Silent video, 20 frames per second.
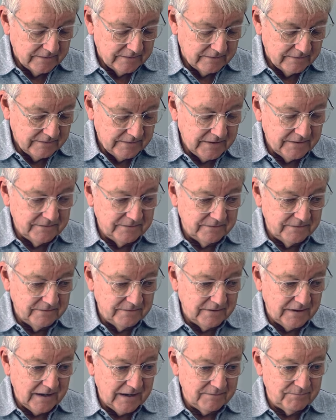The
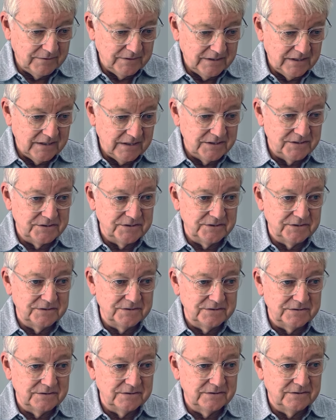other
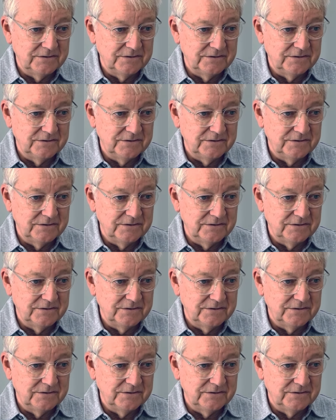applications,